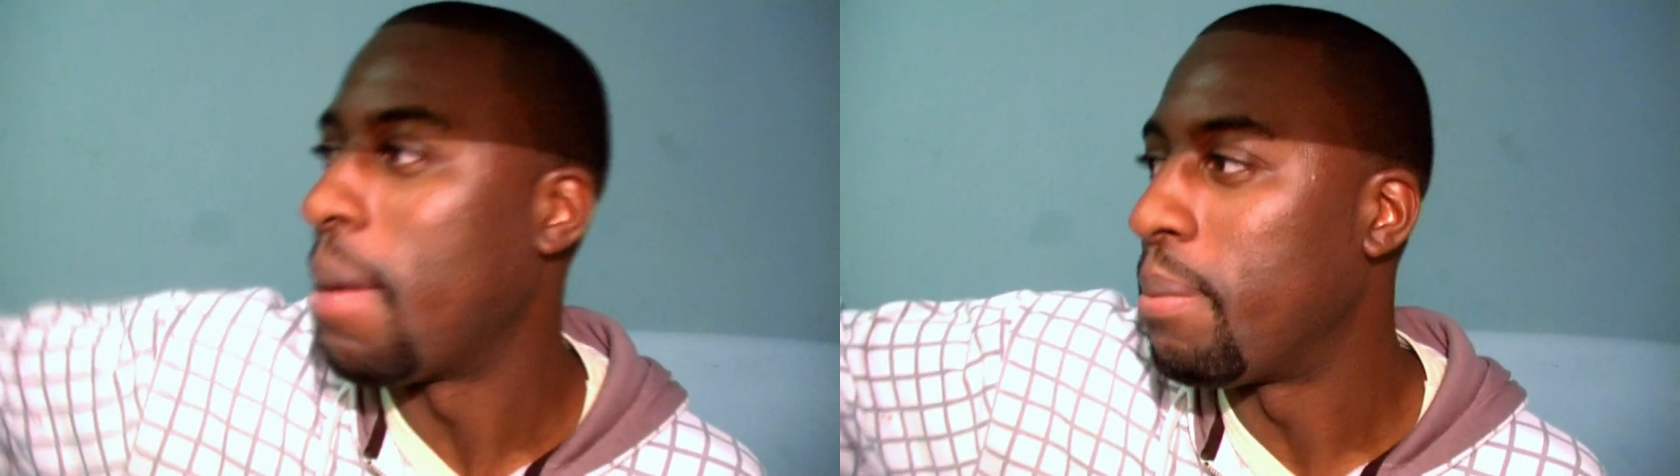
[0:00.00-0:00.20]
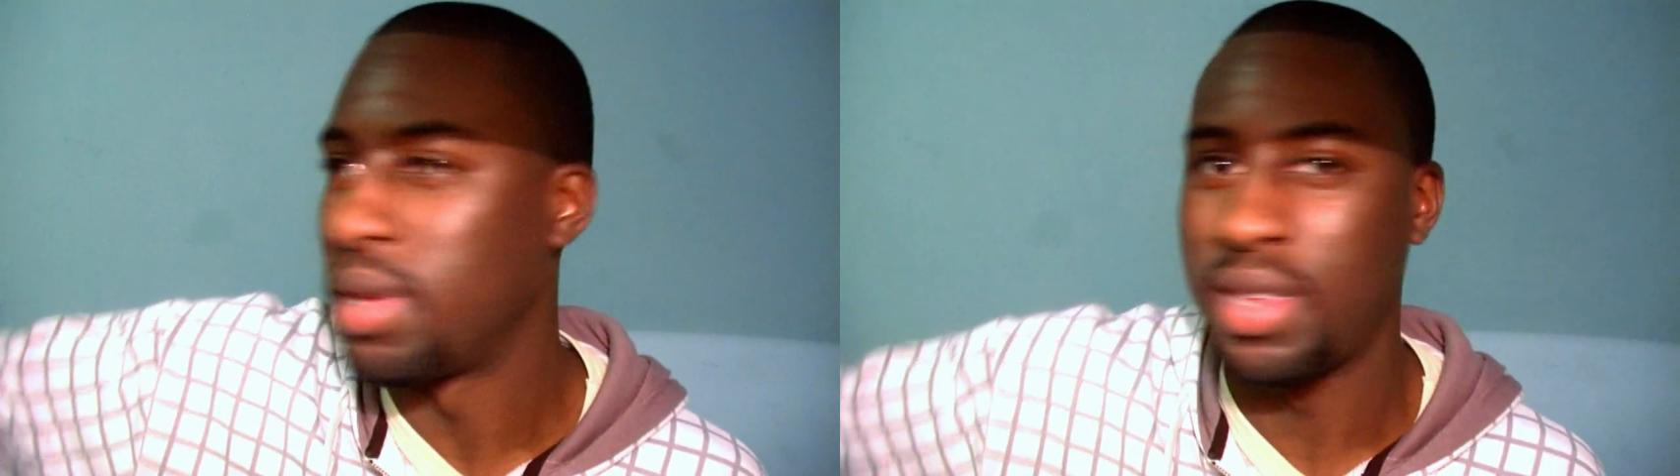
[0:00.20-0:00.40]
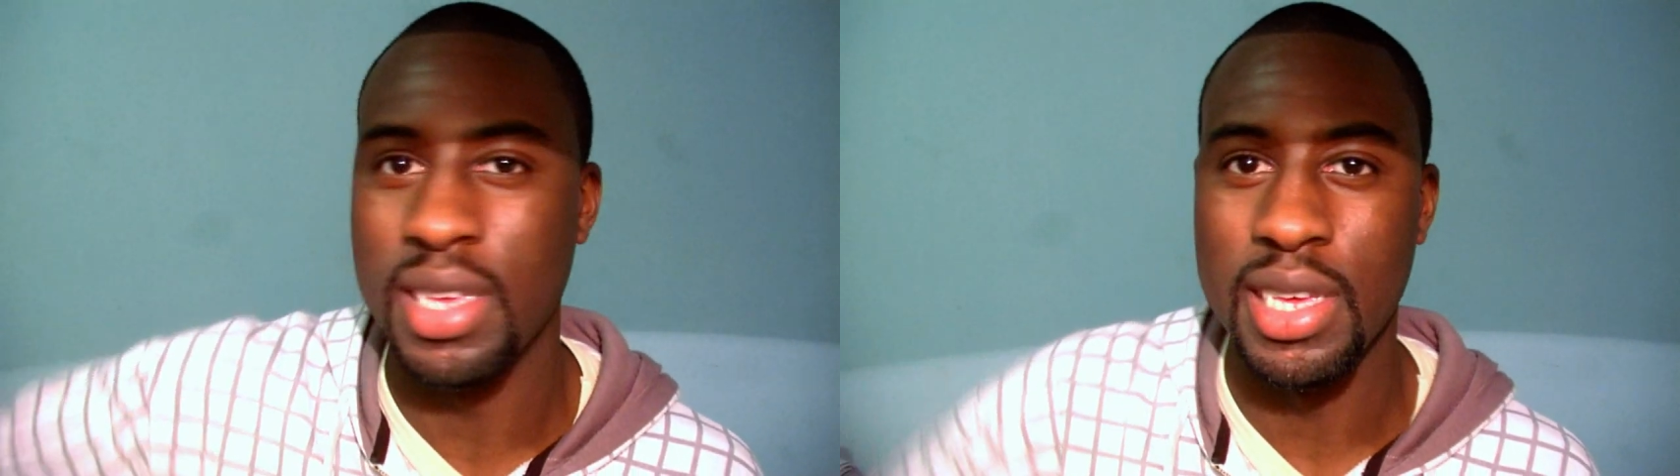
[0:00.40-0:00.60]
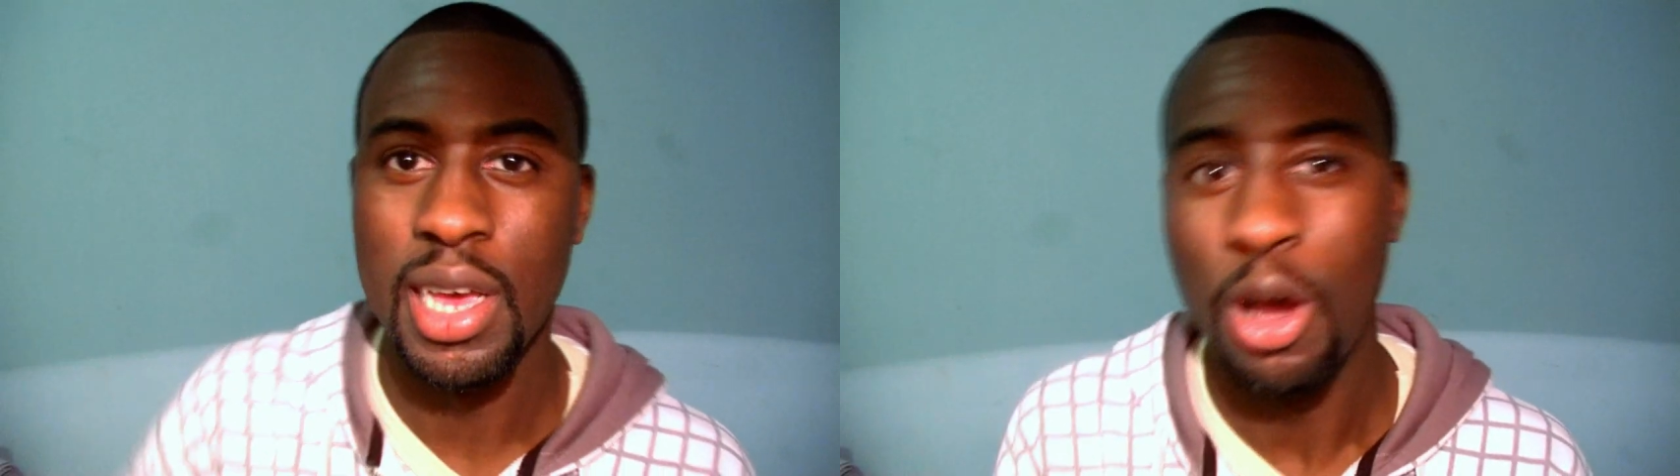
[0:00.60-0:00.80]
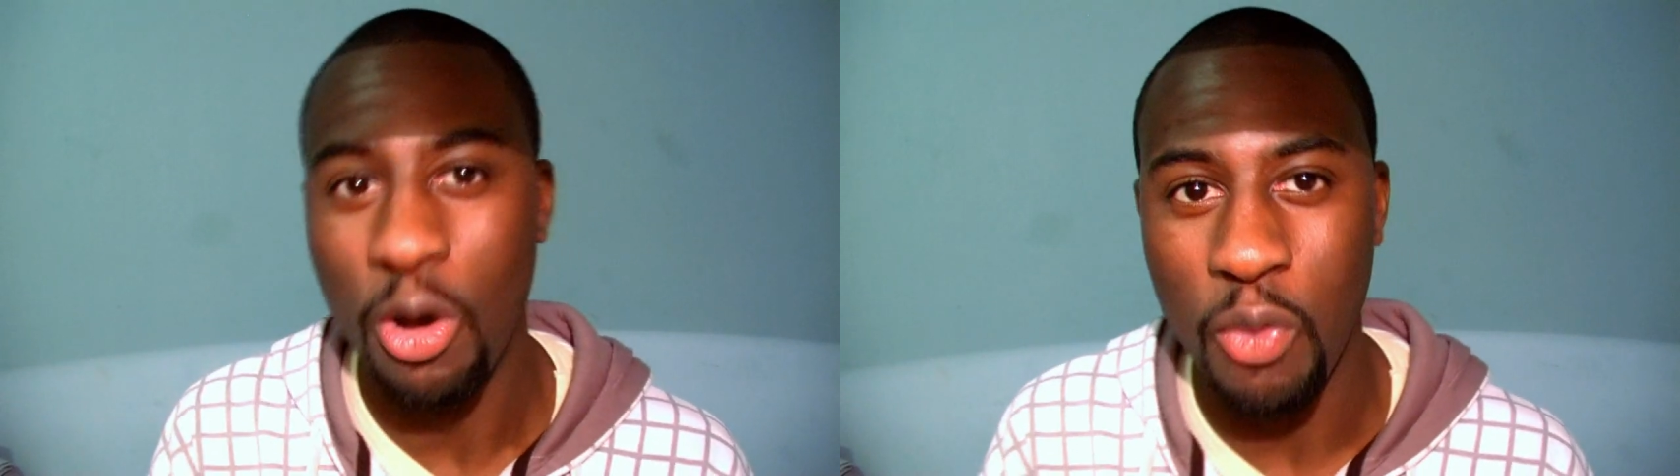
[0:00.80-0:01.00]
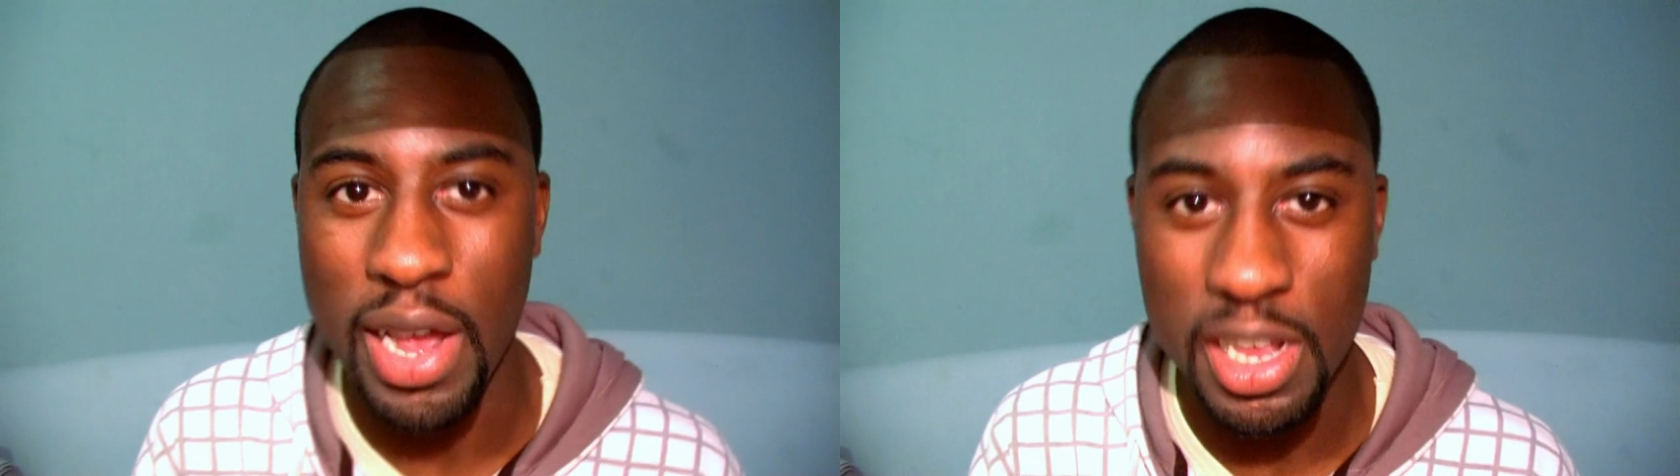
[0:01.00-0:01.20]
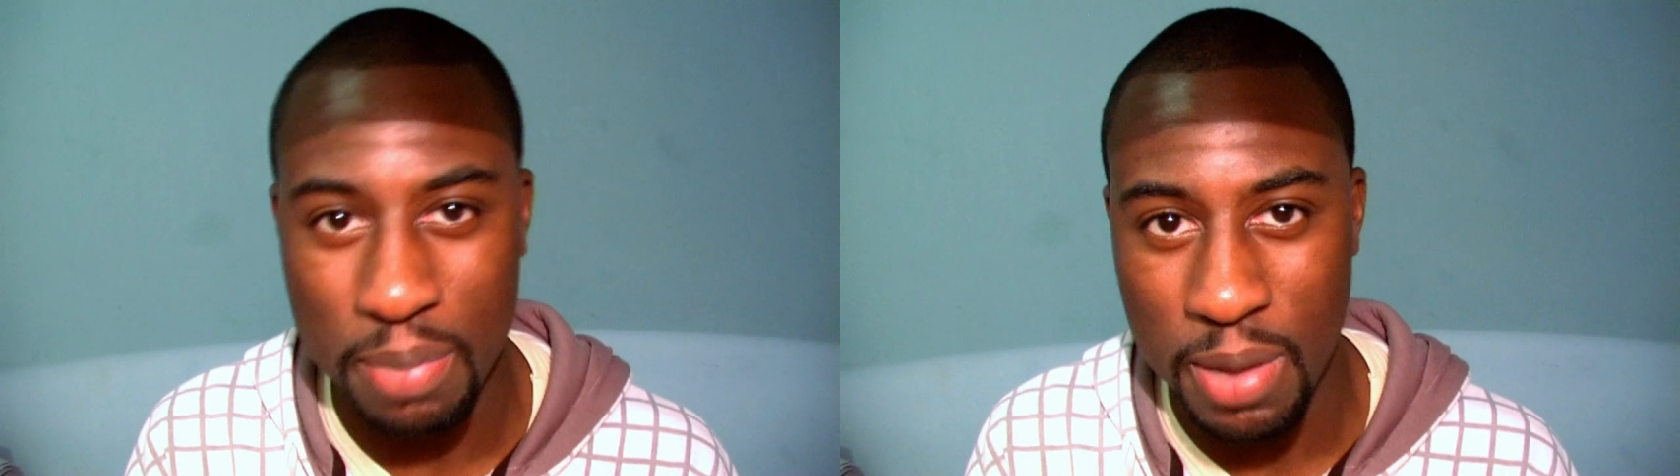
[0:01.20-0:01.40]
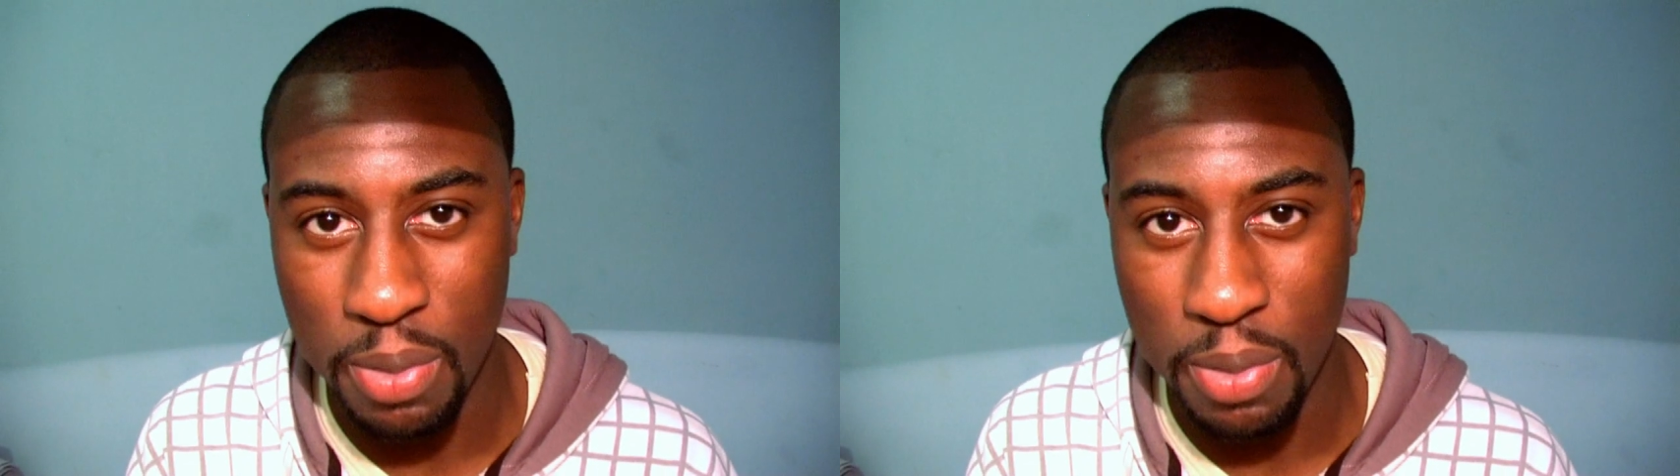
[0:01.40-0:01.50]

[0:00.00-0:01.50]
embassy of where these